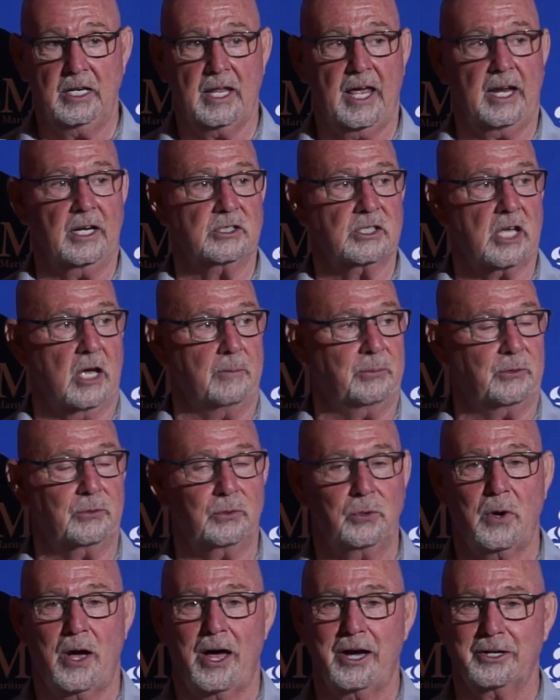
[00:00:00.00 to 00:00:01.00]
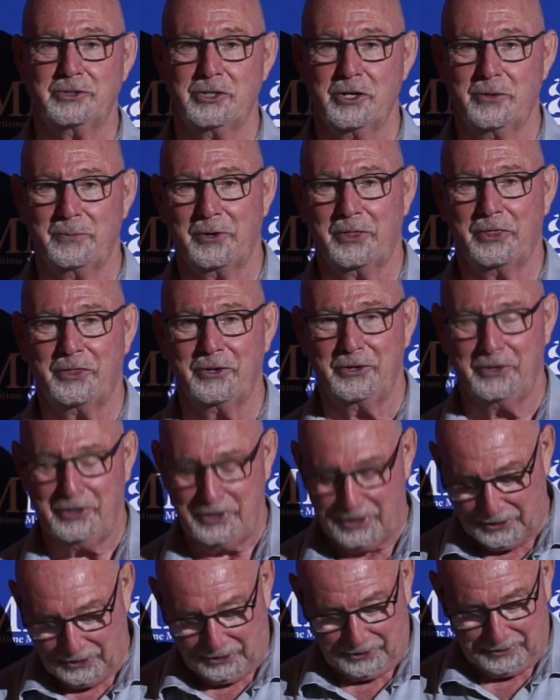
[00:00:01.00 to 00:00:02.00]
That is up through October
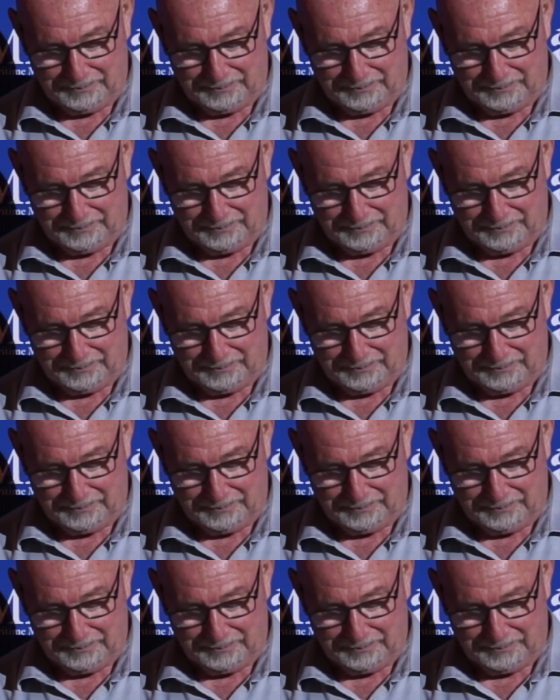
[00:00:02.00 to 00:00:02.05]
30th.